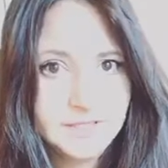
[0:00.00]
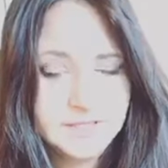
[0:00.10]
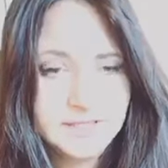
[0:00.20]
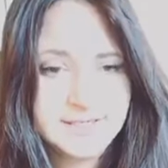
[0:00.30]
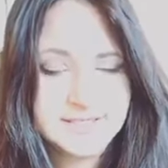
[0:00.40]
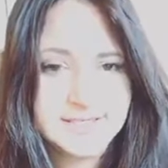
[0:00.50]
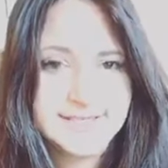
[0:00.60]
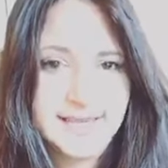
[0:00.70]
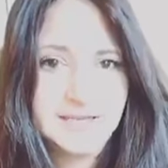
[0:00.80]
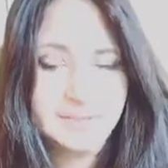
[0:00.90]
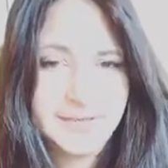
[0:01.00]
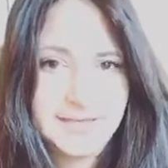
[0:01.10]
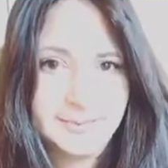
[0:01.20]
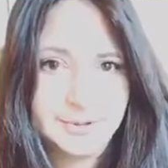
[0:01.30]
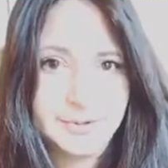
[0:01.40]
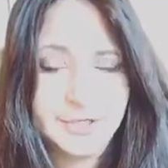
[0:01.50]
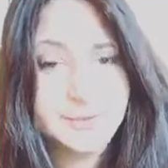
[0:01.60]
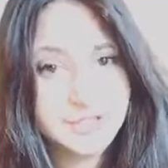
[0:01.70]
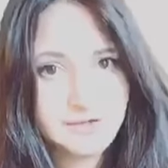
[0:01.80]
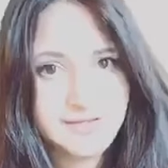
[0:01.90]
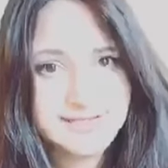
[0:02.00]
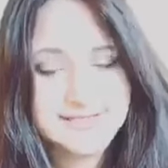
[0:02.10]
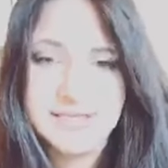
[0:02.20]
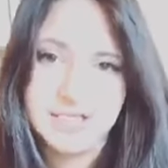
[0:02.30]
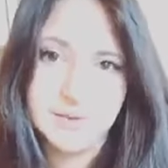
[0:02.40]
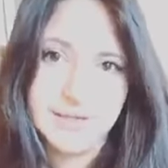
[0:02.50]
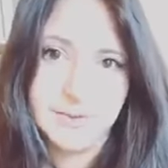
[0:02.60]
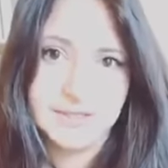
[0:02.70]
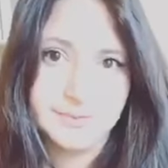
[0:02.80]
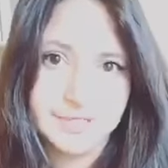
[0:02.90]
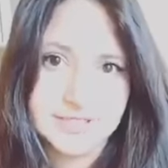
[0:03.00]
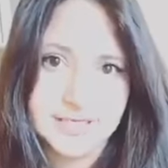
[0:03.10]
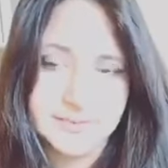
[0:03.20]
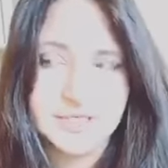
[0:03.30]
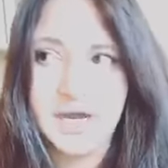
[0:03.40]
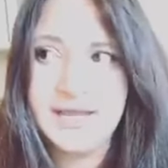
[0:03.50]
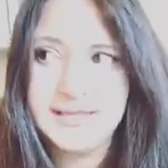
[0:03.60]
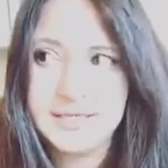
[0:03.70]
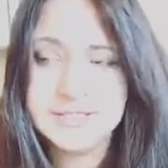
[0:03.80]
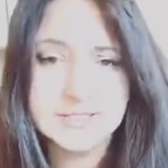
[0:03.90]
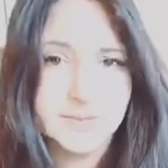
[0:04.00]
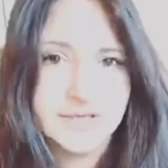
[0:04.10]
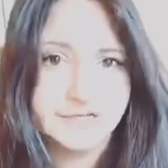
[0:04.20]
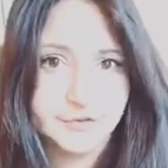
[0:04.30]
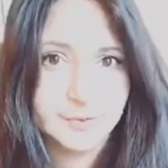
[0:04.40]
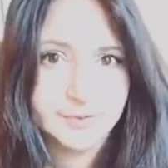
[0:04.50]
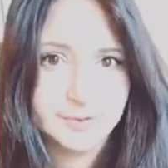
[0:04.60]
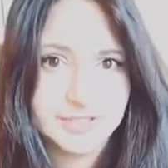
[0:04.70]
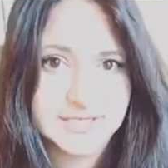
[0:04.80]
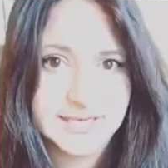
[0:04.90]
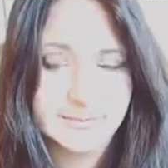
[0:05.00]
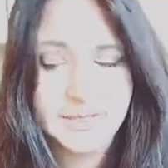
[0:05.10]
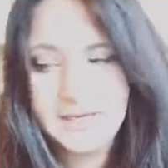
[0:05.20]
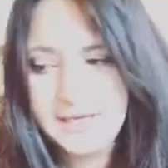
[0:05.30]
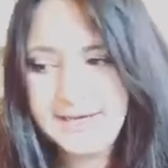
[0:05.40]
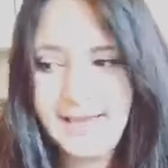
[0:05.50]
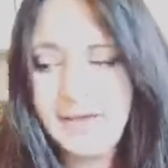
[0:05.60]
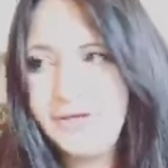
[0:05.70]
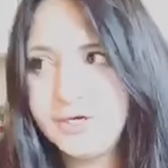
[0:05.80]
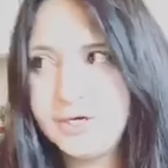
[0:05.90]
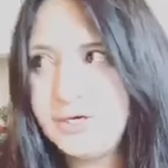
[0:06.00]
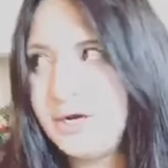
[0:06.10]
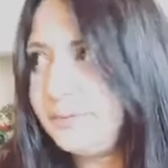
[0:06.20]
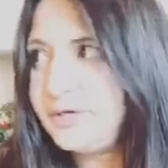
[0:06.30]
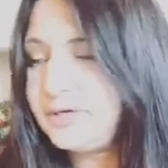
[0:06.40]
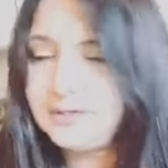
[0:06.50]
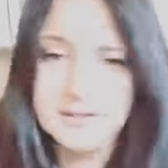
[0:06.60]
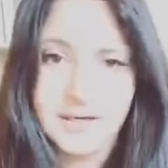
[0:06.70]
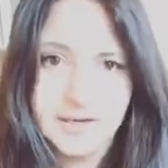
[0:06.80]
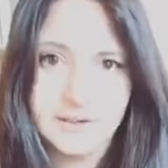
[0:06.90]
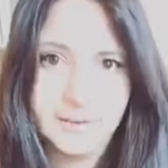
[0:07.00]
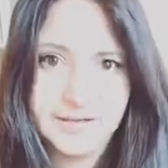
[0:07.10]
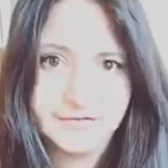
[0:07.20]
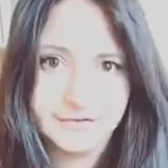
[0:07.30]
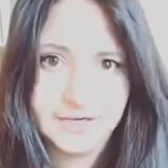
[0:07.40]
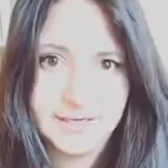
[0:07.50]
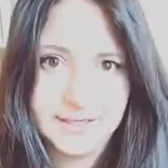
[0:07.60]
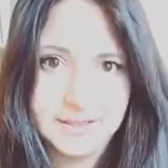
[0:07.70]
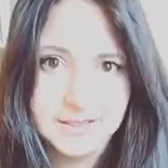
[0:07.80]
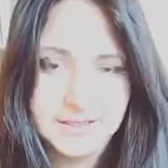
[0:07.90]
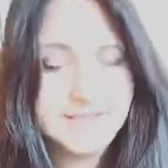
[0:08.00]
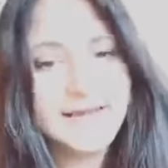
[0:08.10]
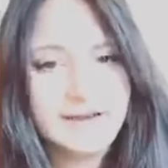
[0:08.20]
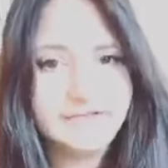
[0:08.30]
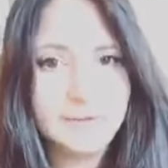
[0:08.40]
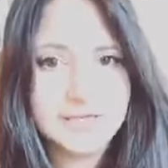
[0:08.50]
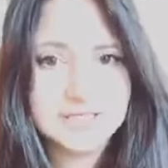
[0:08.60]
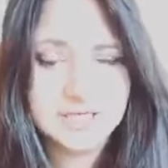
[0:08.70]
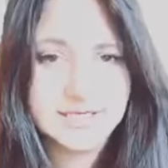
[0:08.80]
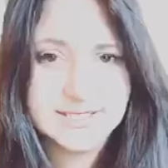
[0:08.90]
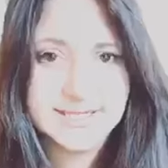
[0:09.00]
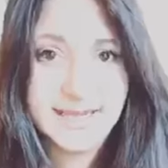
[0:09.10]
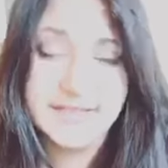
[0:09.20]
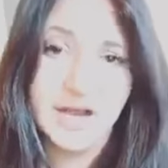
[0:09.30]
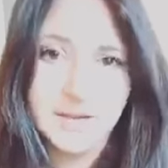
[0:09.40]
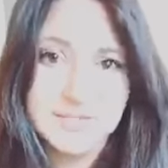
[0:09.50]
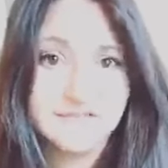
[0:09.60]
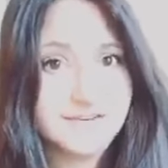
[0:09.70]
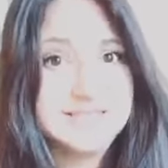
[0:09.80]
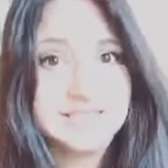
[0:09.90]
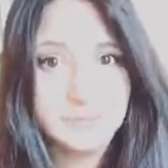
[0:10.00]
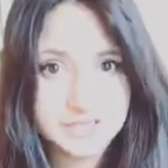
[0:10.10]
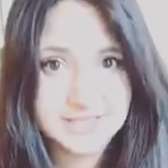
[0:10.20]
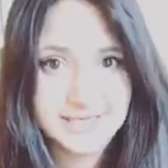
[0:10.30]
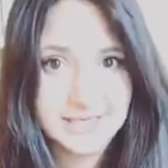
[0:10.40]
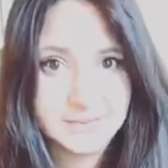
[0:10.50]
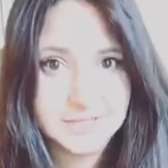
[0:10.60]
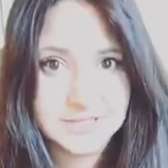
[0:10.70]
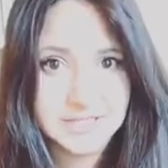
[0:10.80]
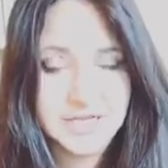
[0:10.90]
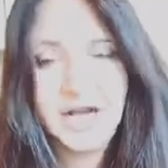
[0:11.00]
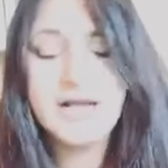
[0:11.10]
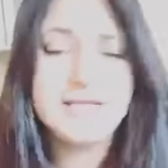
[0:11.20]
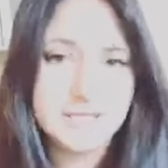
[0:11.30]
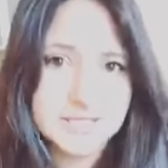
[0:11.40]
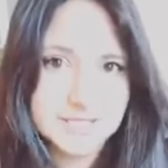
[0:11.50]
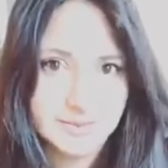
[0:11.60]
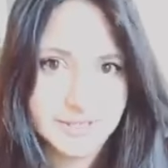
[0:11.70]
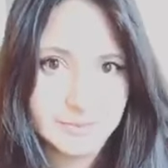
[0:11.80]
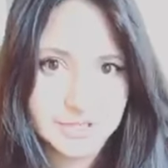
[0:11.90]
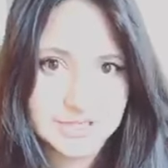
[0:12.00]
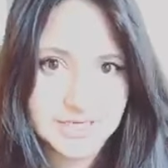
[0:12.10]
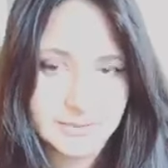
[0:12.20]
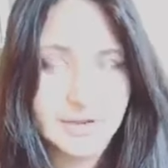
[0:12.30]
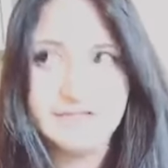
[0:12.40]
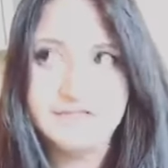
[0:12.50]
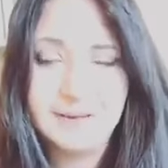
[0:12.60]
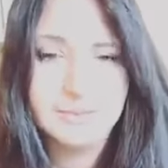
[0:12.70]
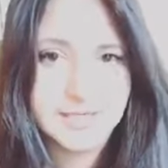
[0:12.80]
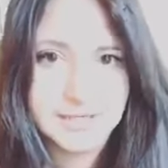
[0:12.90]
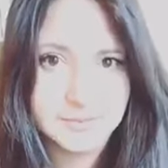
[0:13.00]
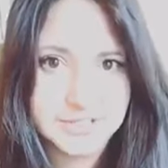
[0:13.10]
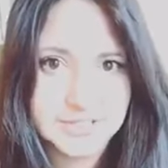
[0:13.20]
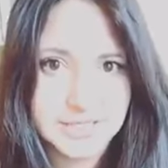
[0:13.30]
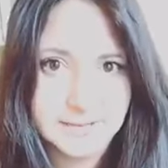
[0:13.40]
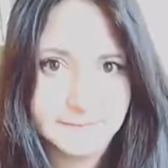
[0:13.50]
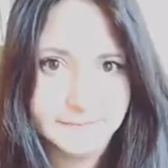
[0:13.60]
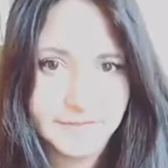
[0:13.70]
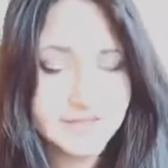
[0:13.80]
It's the same people who do this. They do it with the Muslims. Like I used to be a former Muslim, and now you're gonna. I'm gonna like wait for it now. Now everyone's gonna say that I'm defending Muslims. I used to be a Muslim. My family are Muslim.